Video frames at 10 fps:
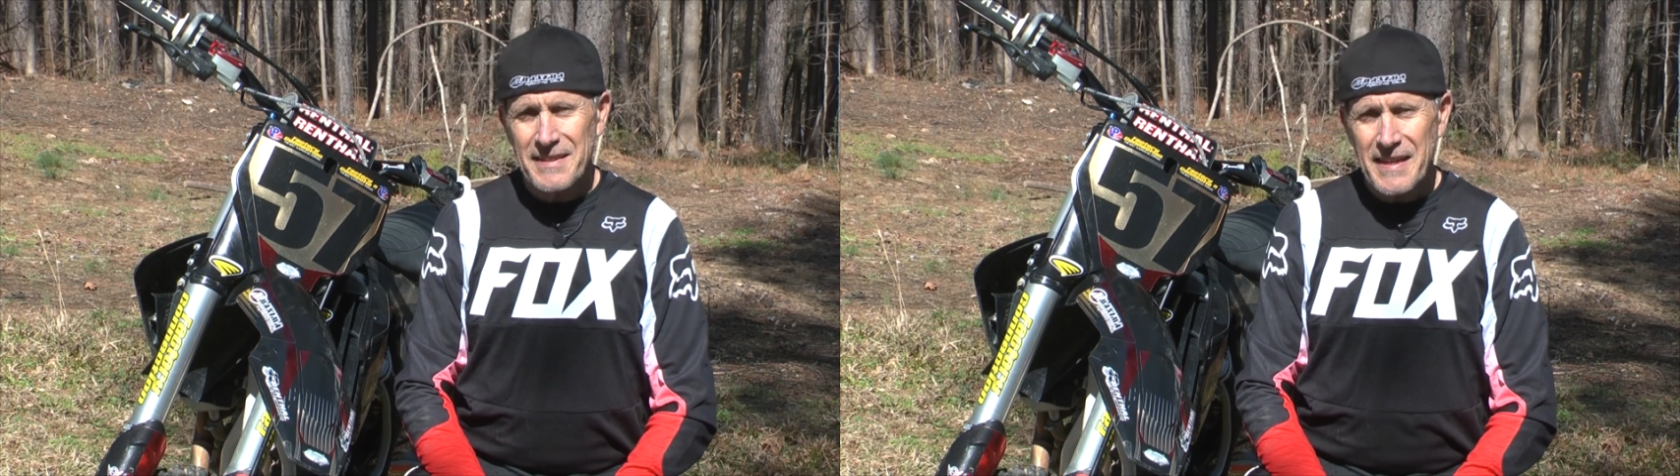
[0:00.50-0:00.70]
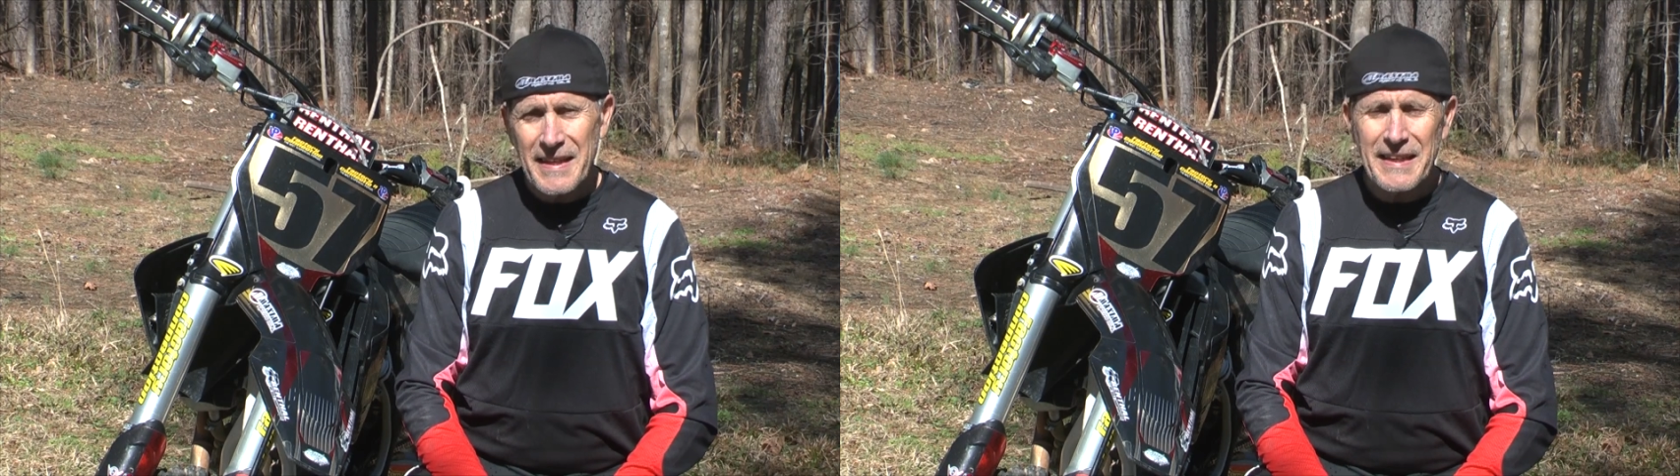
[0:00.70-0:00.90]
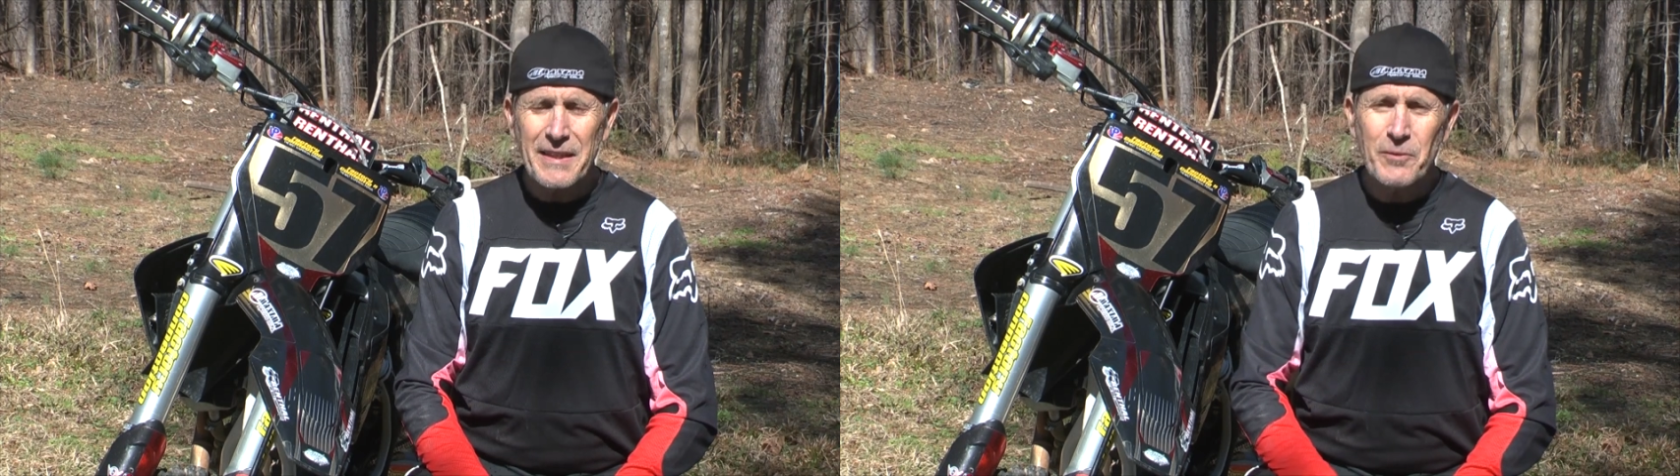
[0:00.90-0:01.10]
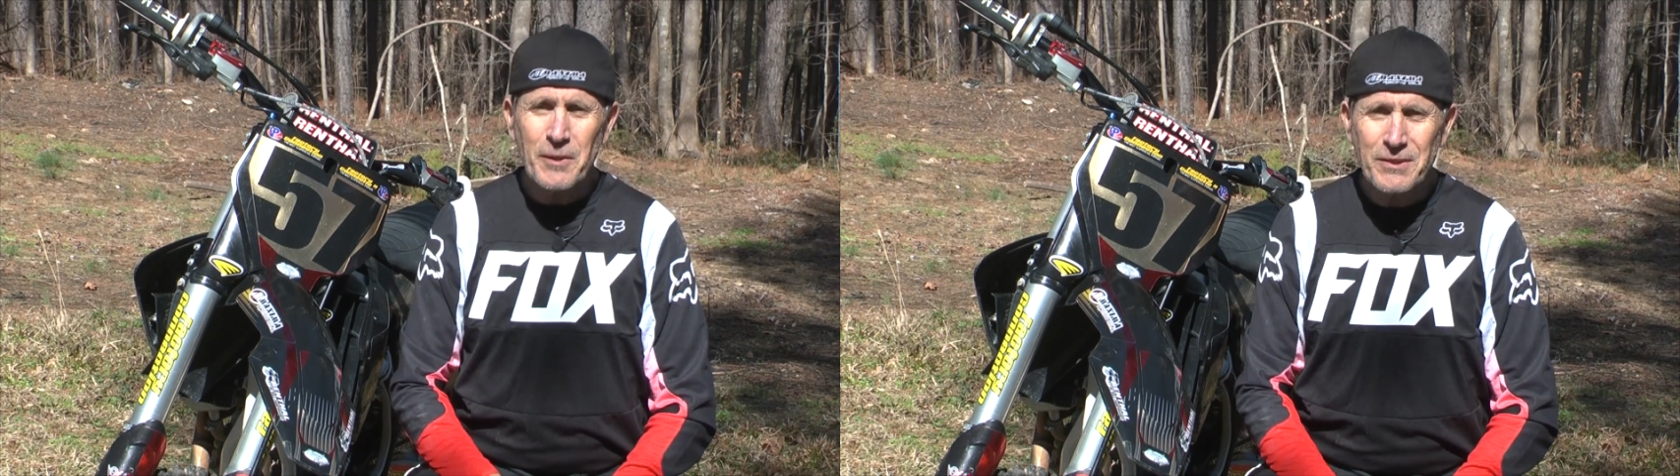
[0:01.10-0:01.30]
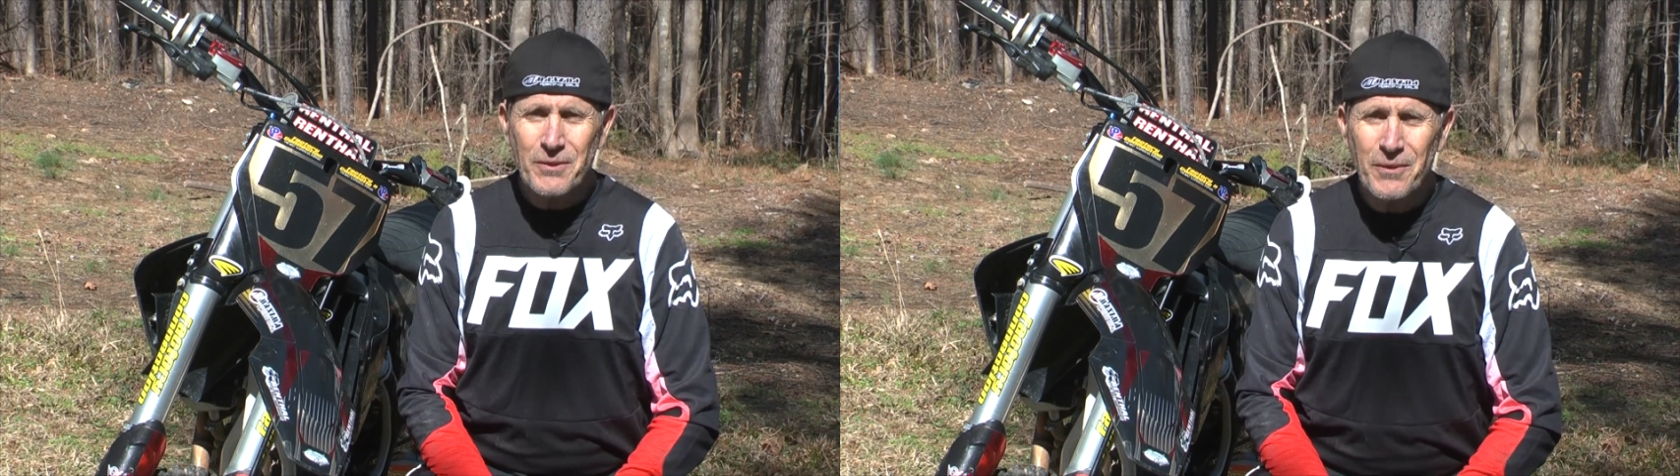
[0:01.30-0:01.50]
Hey,
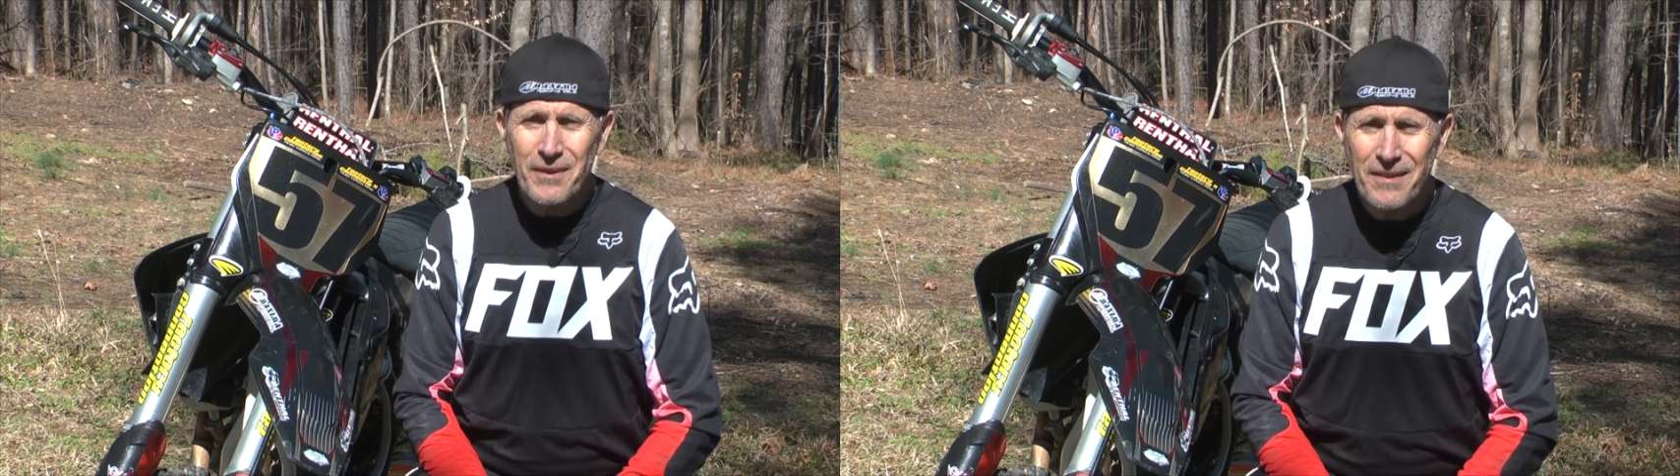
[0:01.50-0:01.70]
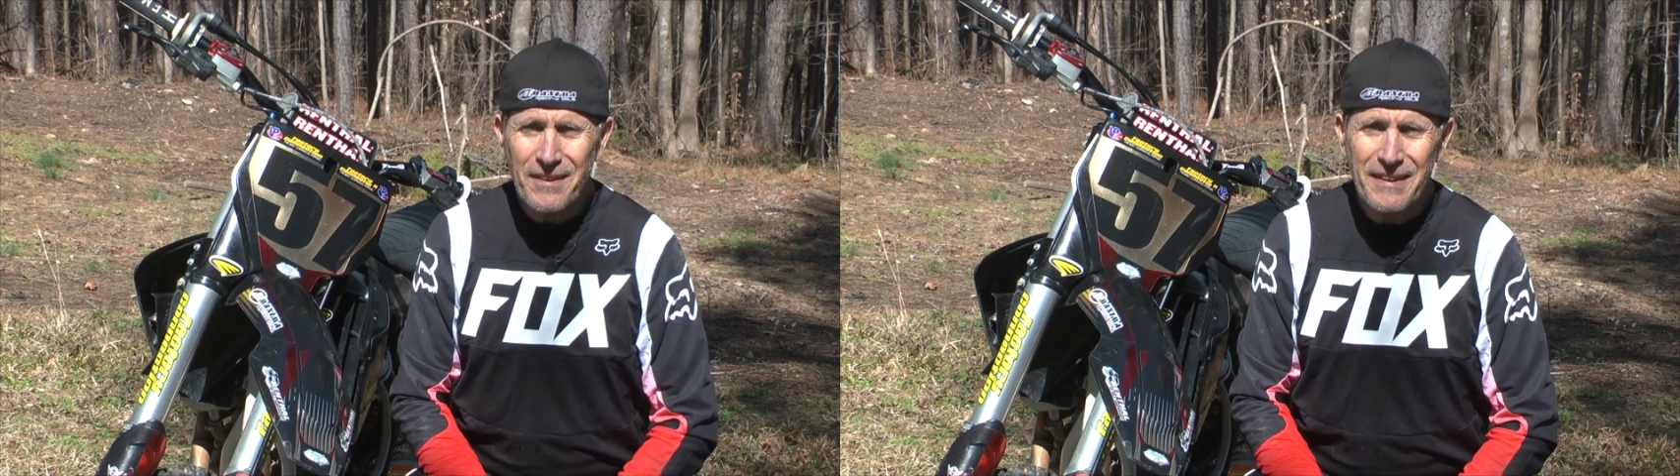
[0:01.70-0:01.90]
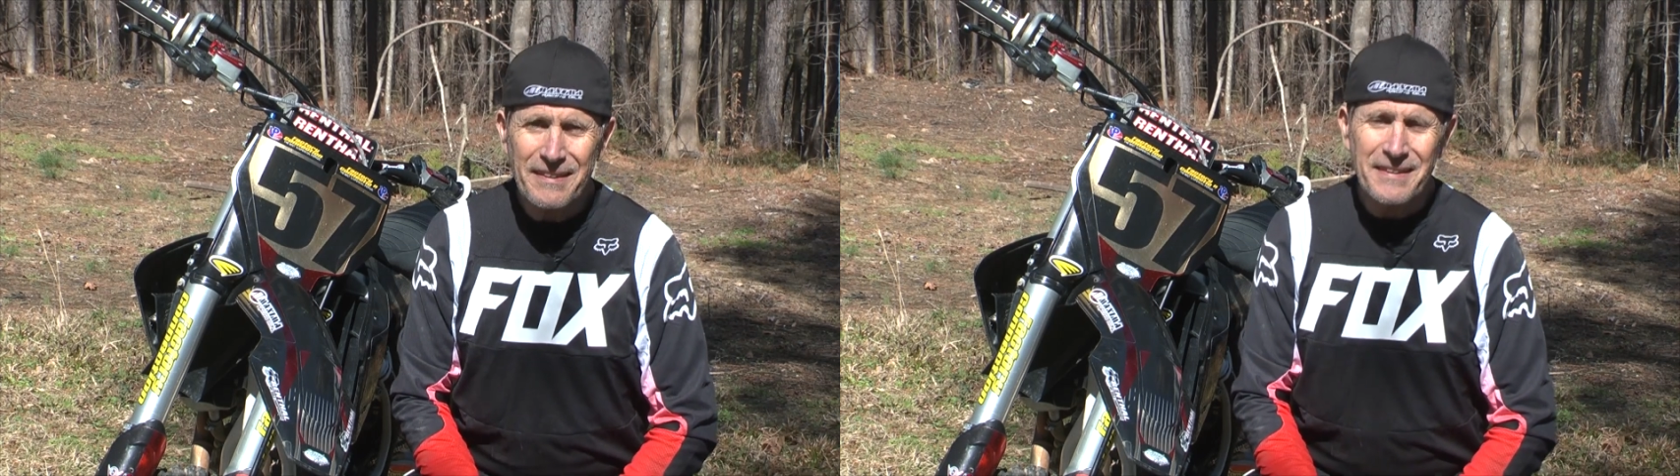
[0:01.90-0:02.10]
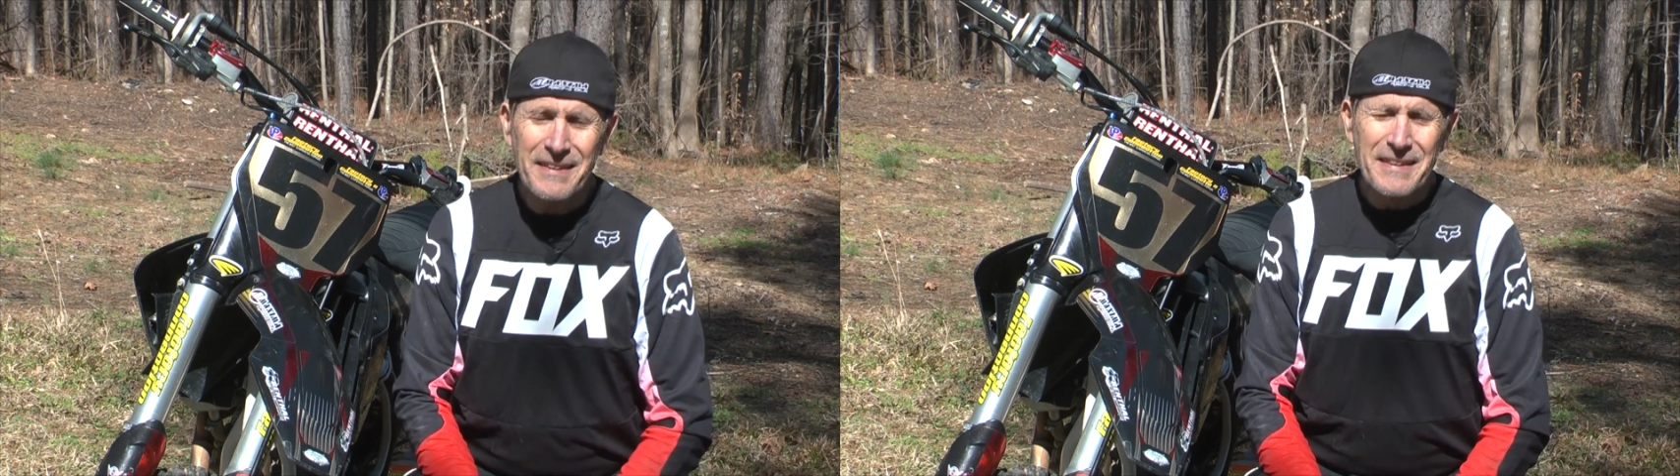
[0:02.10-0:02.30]
what's going on?